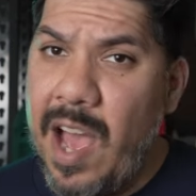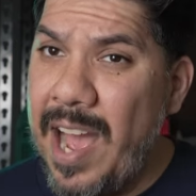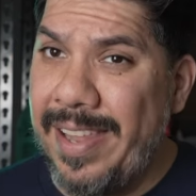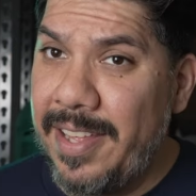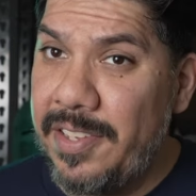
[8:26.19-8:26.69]

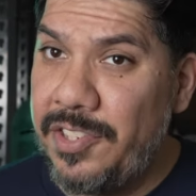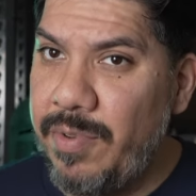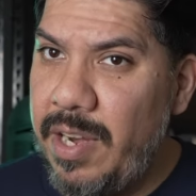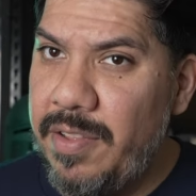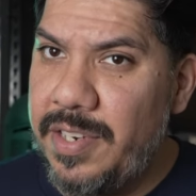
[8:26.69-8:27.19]
I like the
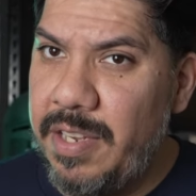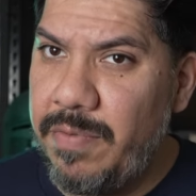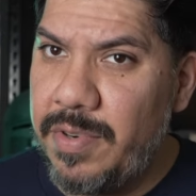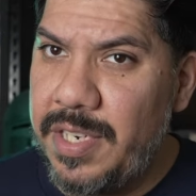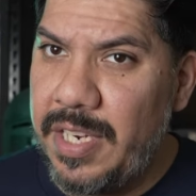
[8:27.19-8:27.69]
screen on the T
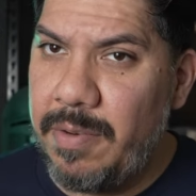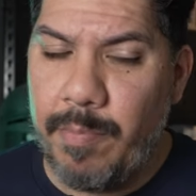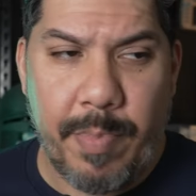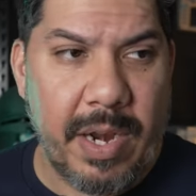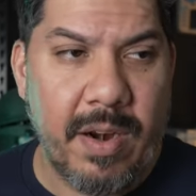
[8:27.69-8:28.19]

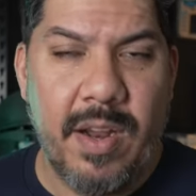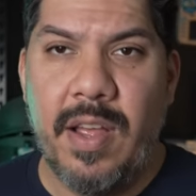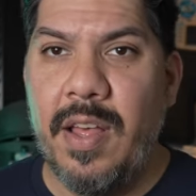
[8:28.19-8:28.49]
fourteen better.